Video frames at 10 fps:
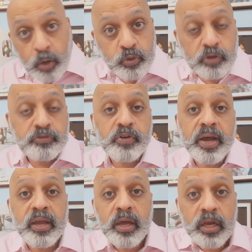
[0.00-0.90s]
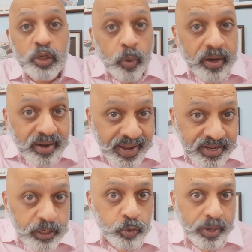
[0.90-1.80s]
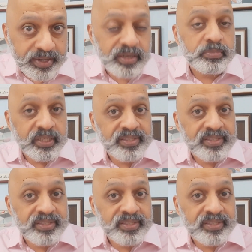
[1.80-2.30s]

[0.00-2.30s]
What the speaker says: out of five you are likely to attempt,